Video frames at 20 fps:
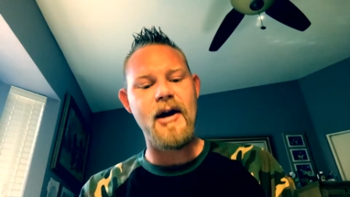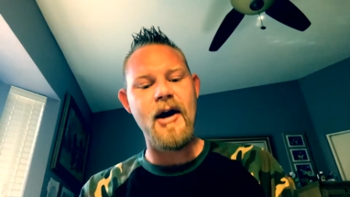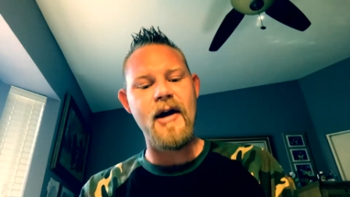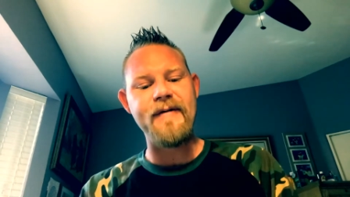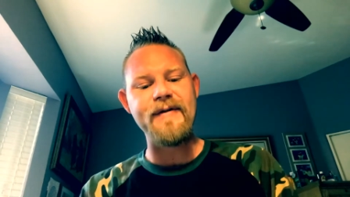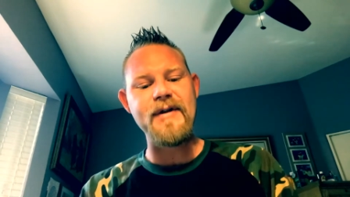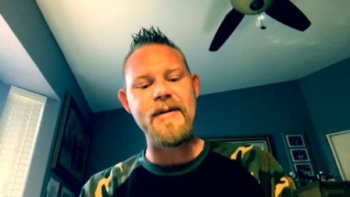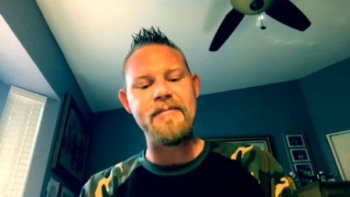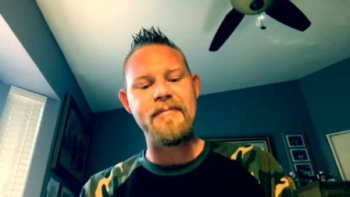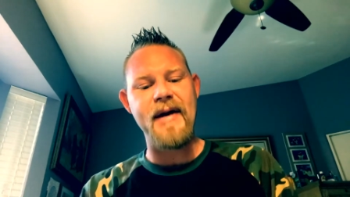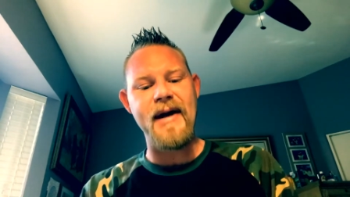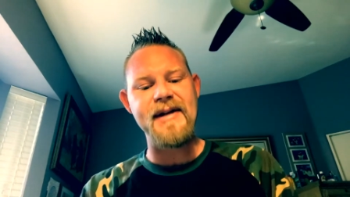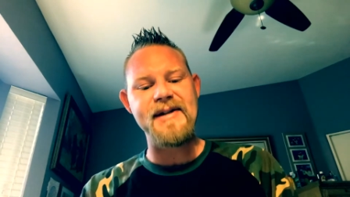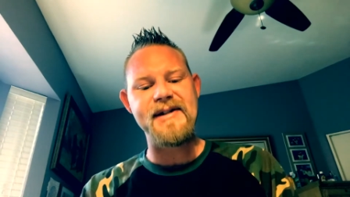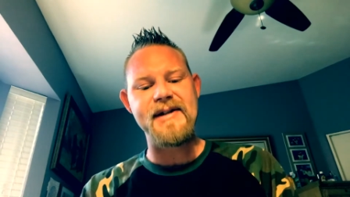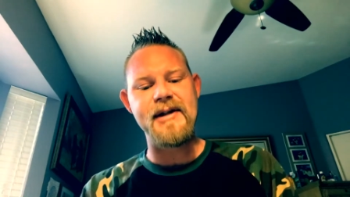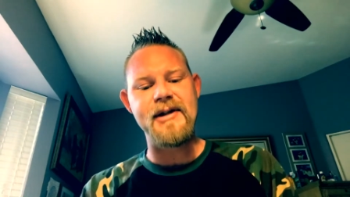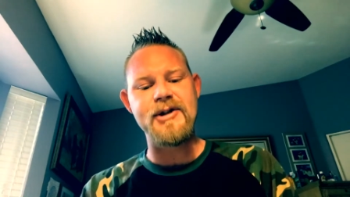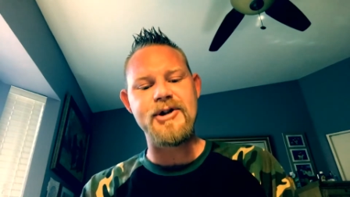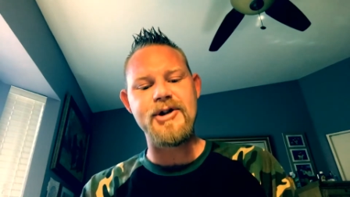often
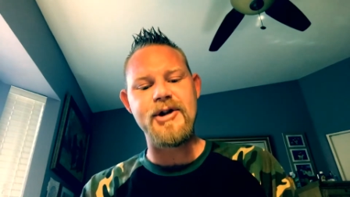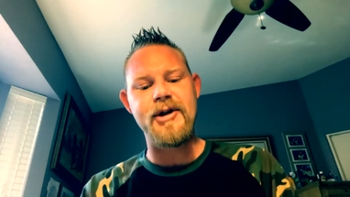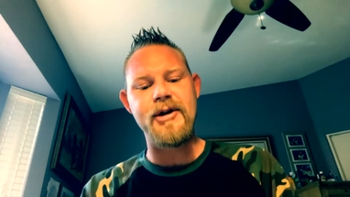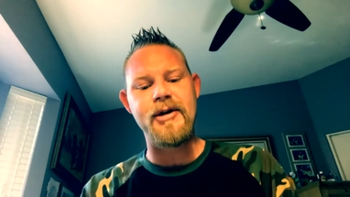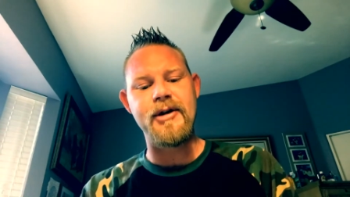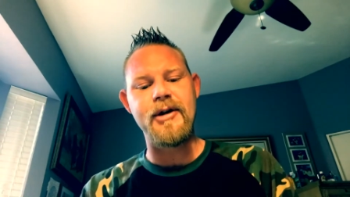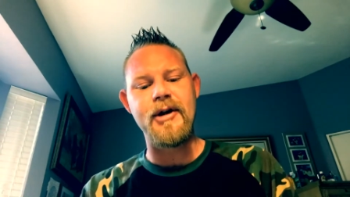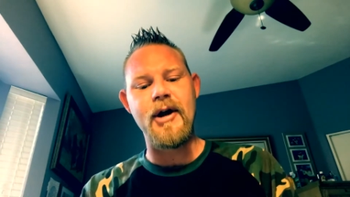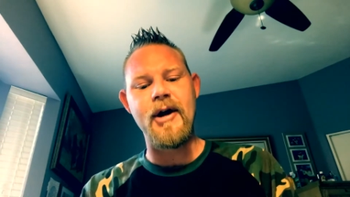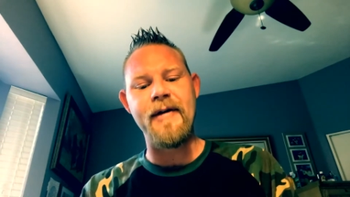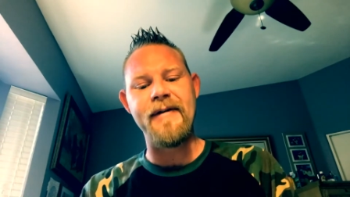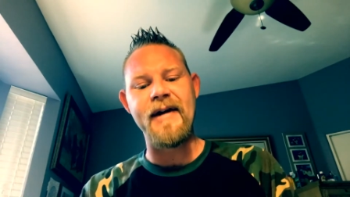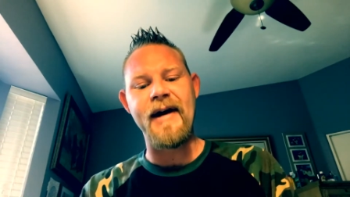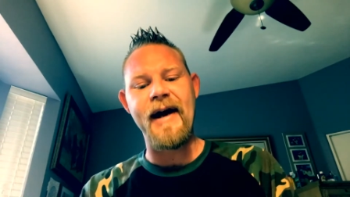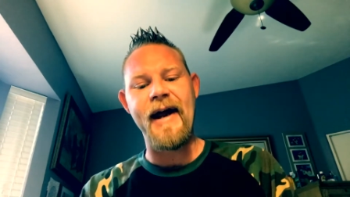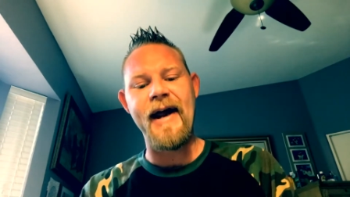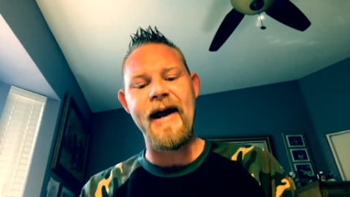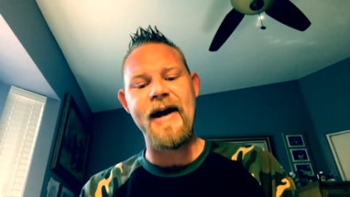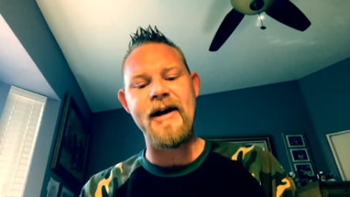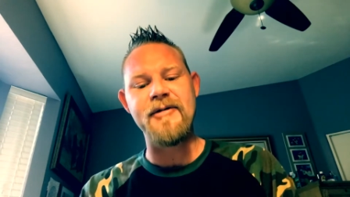based in turn on the
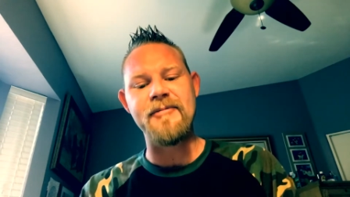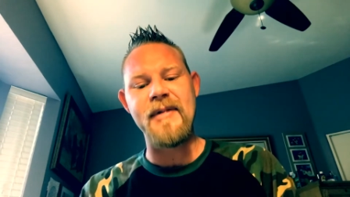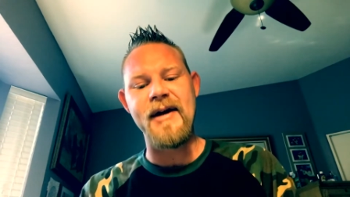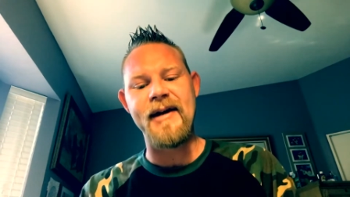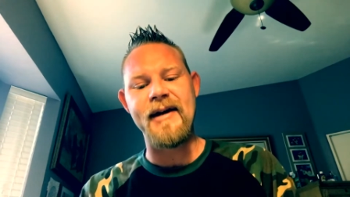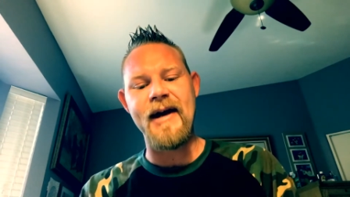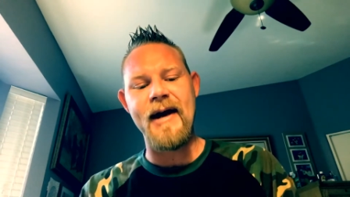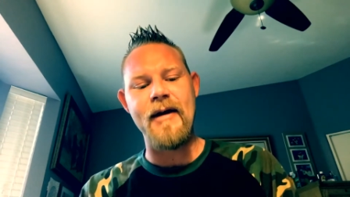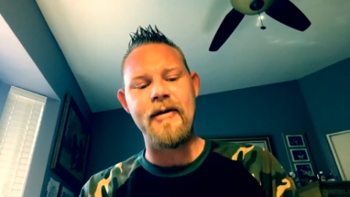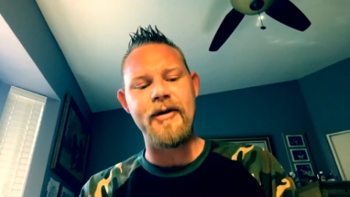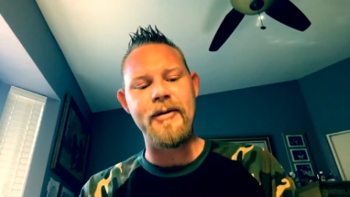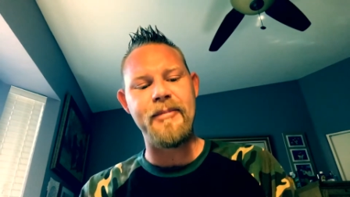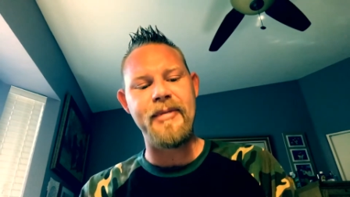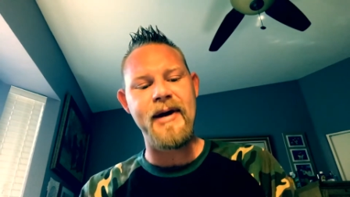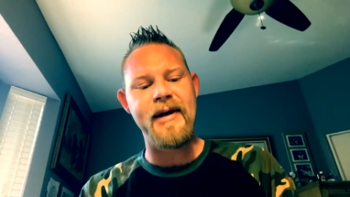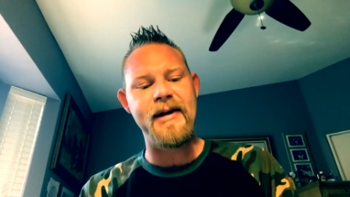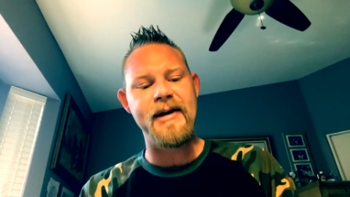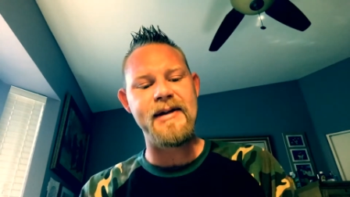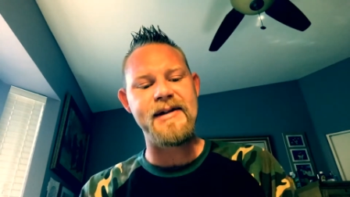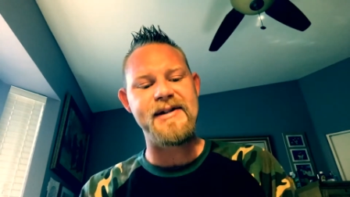hand-me-down
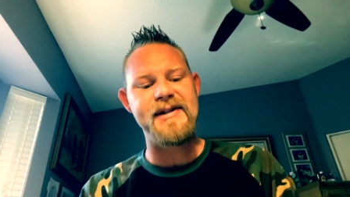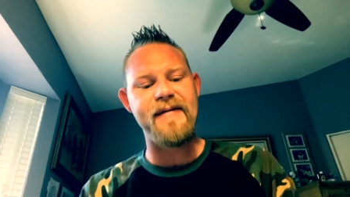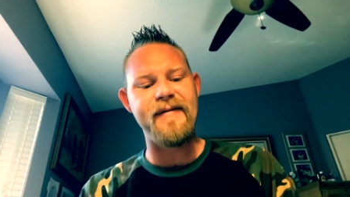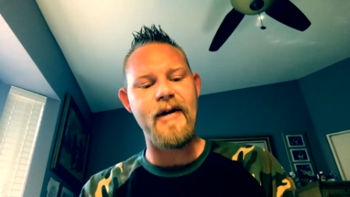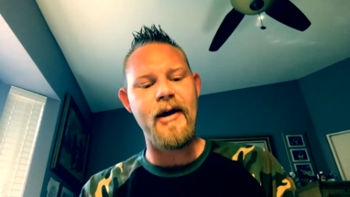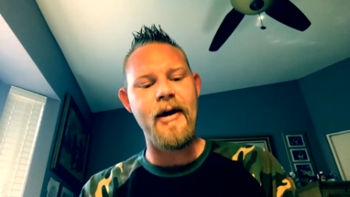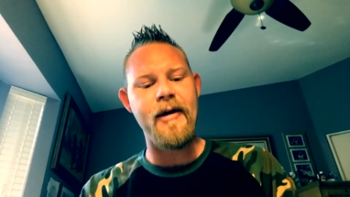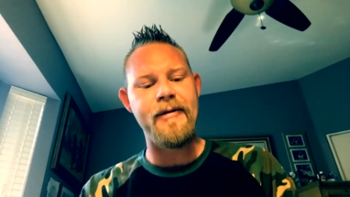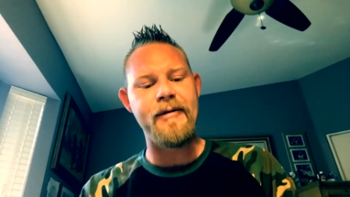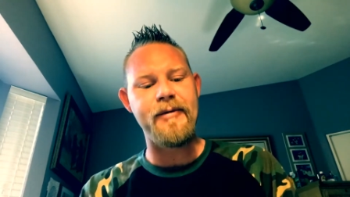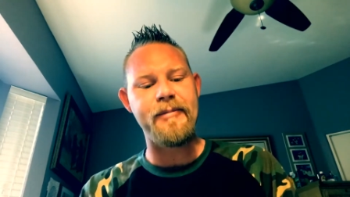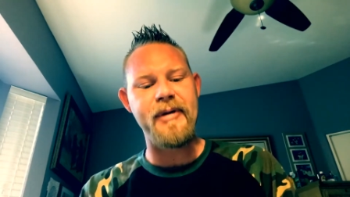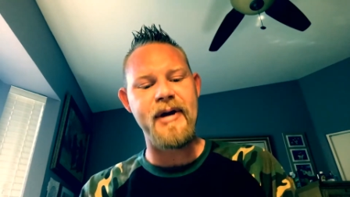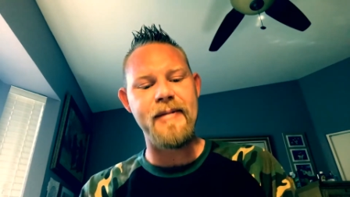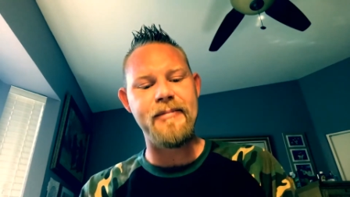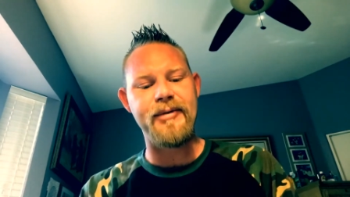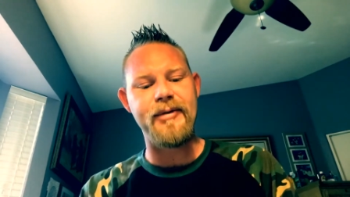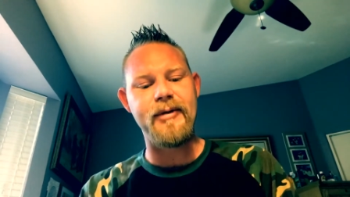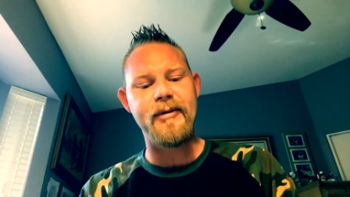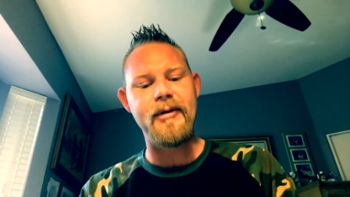opinions of other
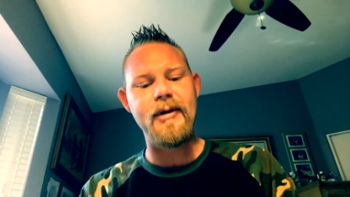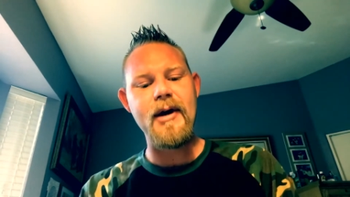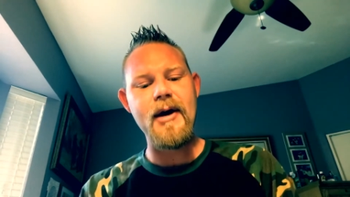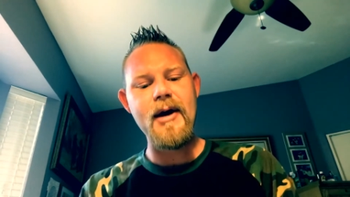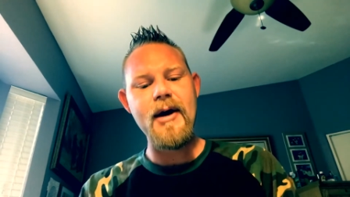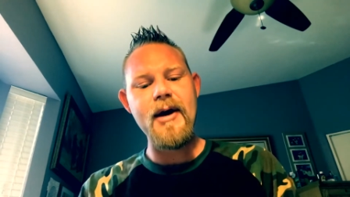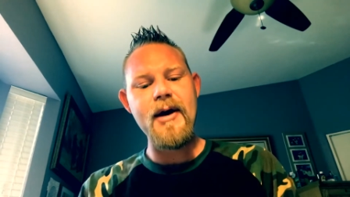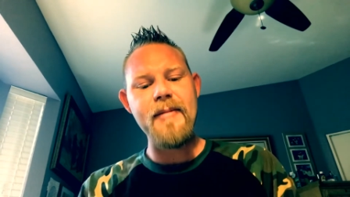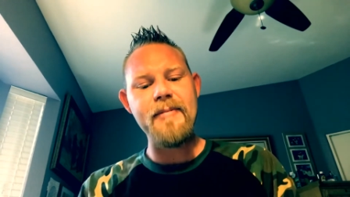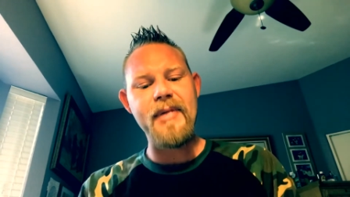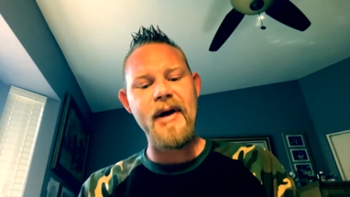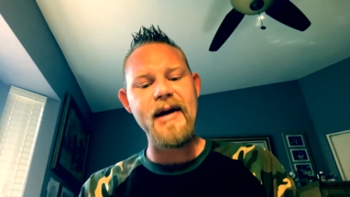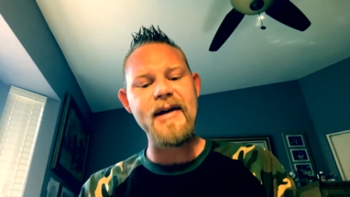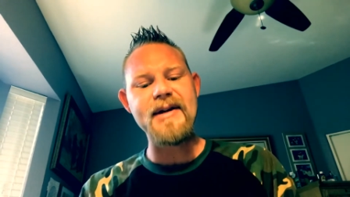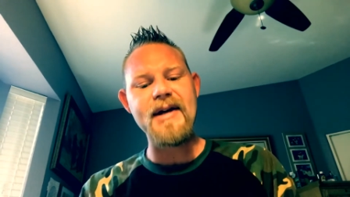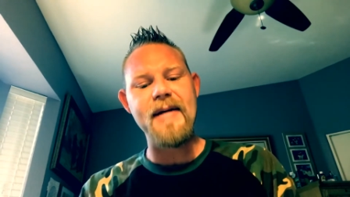people, picked